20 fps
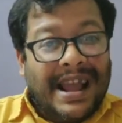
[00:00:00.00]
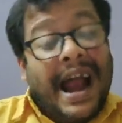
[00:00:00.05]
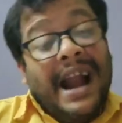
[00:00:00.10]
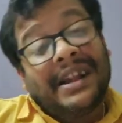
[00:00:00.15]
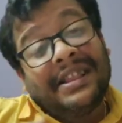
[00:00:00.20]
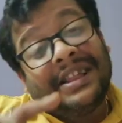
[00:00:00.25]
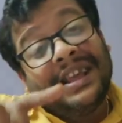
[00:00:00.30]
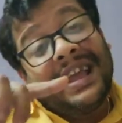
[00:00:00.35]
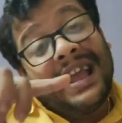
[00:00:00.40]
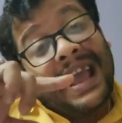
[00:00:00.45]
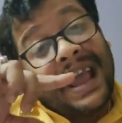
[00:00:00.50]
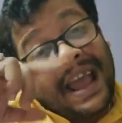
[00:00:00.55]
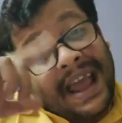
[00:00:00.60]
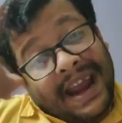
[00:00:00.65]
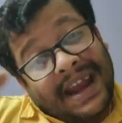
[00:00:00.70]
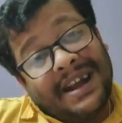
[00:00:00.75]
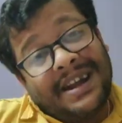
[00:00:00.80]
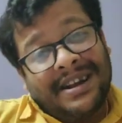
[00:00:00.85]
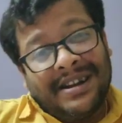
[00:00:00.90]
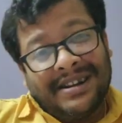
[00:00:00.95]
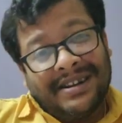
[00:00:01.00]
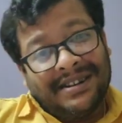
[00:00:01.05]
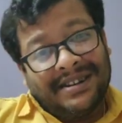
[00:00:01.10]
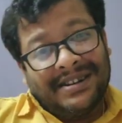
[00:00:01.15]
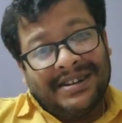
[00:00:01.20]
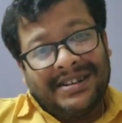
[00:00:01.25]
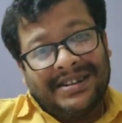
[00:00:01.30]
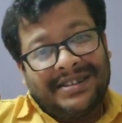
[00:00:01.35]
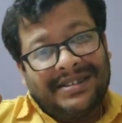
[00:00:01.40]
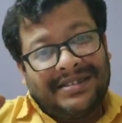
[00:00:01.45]
at the
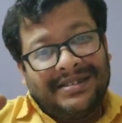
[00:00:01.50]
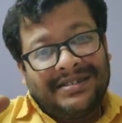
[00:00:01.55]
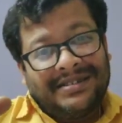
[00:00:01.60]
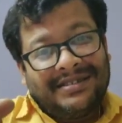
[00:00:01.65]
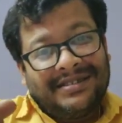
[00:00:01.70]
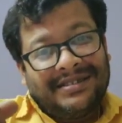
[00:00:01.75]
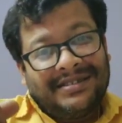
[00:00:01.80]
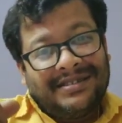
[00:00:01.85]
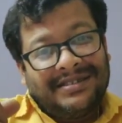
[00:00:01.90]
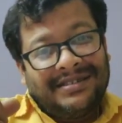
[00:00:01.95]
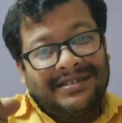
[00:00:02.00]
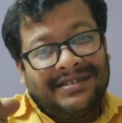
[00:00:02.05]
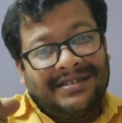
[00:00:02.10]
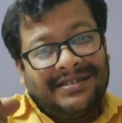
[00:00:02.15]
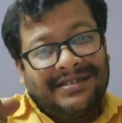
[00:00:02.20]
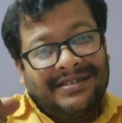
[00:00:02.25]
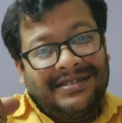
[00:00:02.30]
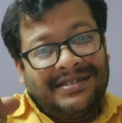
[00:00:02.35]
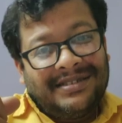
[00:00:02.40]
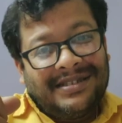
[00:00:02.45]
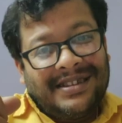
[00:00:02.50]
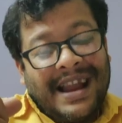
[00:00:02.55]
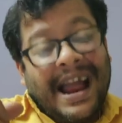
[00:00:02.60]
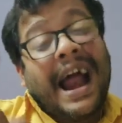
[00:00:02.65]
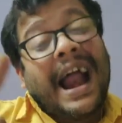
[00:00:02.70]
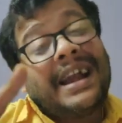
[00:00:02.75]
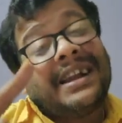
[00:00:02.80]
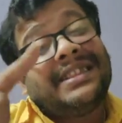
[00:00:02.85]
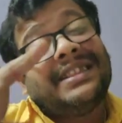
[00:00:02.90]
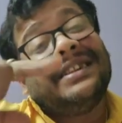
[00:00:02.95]
end,
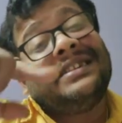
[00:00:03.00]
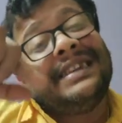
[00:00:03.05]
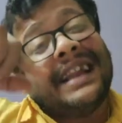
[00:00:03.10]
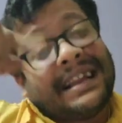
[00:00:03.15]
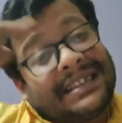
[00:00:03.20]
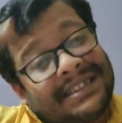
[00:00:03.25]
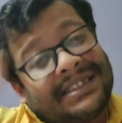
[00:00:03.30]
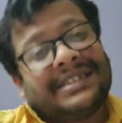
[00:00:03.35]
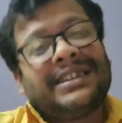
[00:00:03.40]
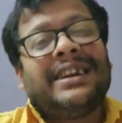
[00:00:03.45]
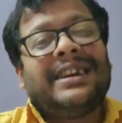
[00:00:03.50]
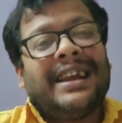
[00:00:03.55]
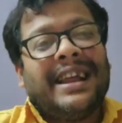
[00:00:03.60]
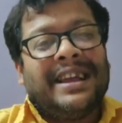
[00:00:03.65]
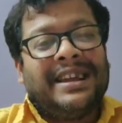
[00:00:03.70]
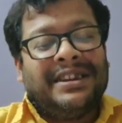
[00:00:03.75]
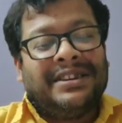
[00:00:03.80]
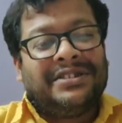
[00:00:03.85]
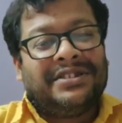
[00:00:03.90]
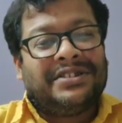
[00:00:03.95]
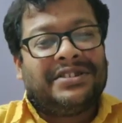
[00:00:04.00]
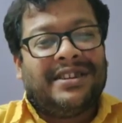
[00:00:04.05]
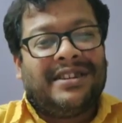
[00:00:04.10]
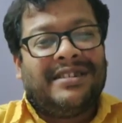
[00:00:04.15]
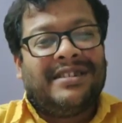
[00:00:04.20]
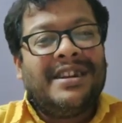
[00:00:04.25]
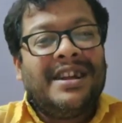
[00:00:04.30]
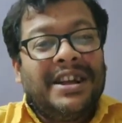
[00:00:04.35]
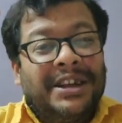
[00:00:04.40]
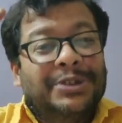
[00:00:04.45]
at the
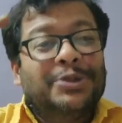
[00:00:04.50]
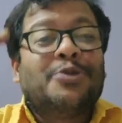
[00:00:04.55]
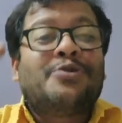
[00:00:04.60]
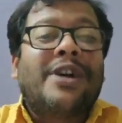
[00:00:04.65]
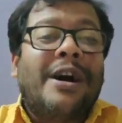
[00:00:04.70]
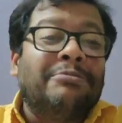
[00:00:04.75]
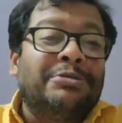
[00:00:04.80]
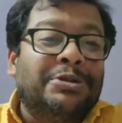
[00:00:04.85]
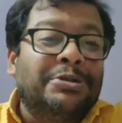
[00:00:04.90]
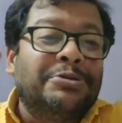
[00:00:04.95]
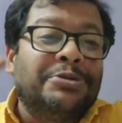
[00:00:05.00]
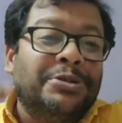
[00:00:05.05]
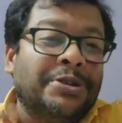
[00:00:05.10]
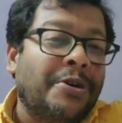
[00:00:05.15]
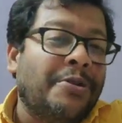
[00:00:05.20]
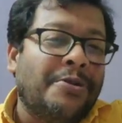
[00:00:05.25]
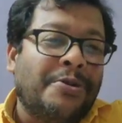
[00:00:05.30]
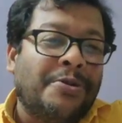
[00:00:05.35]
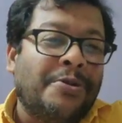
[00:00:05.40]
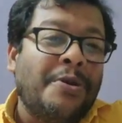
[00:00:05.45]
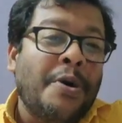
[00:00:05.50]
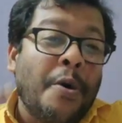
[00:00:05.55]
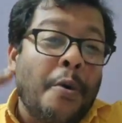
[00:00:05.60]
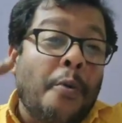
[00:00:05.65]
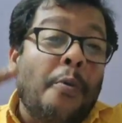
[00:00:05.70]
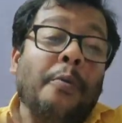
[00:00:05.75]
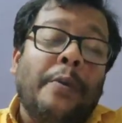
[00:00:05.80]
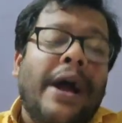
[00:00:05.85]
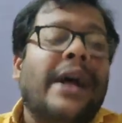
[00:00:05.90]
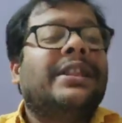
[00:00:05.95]
destination, you come to know
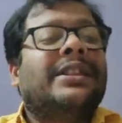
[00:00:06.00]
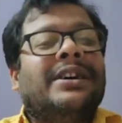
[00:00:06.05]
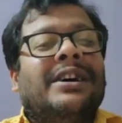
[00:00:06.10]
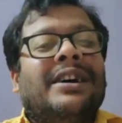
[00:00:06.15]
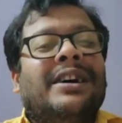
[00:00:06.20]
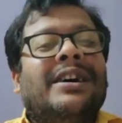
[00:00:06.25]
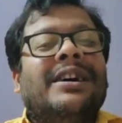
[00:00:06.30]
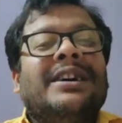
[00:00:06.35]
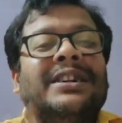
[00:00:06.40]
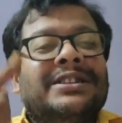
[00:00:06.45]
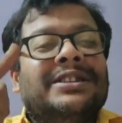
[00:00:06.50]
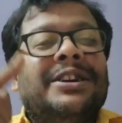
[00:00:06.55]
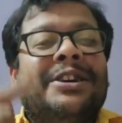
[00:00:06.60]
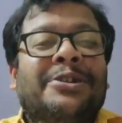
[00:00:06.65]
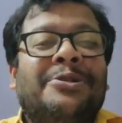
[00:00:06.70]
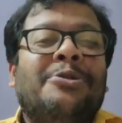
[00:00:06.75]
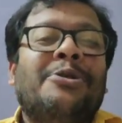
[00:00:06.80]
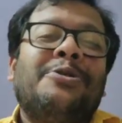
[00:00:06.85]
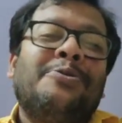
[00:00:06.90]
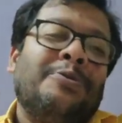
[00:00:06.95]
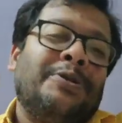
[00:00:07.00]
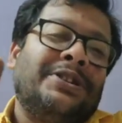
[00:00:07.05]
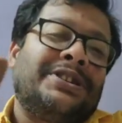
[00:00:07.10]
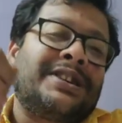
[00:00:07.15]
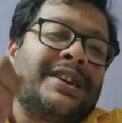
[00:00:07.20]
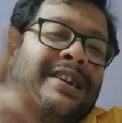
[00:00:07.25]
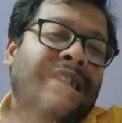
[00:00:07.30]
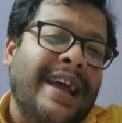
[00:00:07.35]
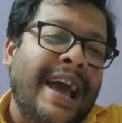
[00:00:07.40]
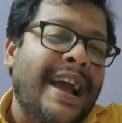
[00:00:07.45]
whether the road
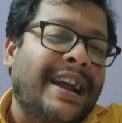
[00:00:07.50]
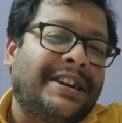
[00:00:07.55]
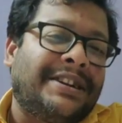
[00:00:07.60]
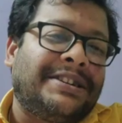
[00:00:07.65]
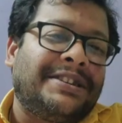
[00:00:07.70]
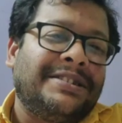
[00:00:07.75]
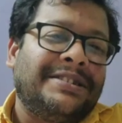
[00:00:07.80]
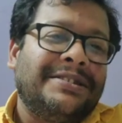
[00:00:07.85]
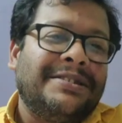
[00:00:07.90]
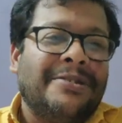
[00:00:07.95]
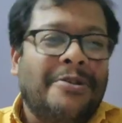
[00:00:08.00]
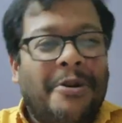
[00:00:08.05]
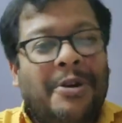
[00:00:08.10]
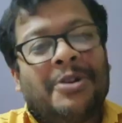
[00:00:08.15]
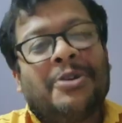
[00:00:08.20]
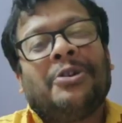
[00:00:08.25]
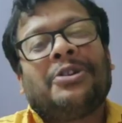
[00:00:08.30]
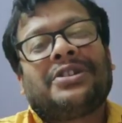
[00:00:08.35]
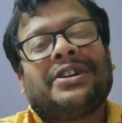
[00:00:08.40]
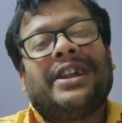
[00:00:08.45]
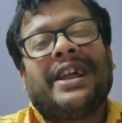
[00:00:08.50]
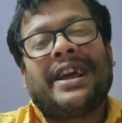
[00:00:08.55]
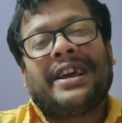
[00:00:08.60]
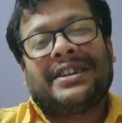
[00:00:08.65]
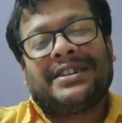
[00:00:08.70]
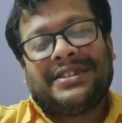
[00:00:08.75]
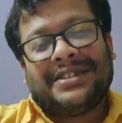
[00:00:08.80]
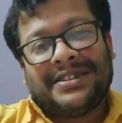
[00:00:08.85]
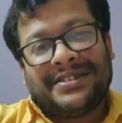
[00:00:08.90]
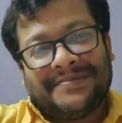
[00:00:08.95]
was correct or not
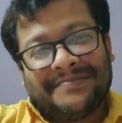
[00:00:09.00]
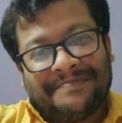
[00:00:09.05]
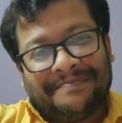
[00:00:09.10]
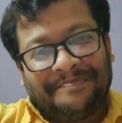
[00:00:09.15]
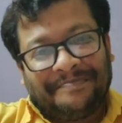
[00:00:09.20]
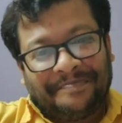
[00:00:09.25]
correct.